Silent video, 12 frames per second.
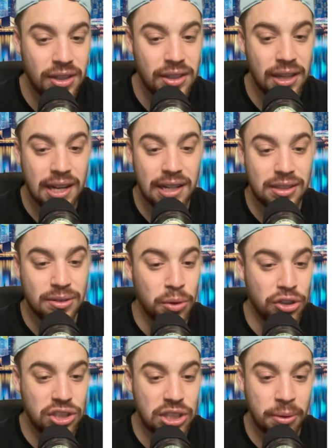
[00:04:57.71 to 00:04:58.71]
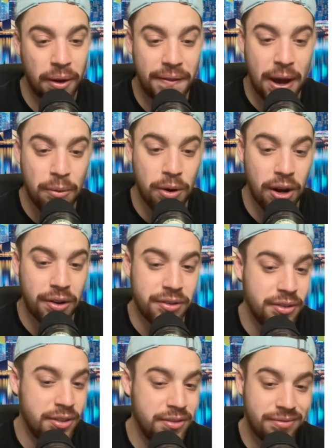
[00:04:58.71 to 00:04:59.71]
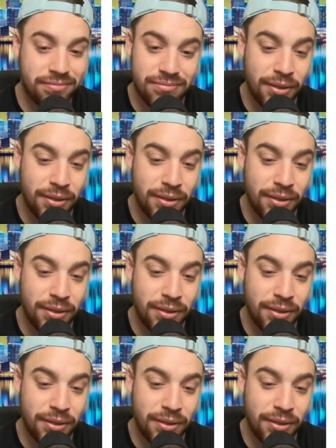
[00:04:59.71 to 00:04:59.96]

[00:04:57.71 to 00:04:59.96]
And once she won that one, the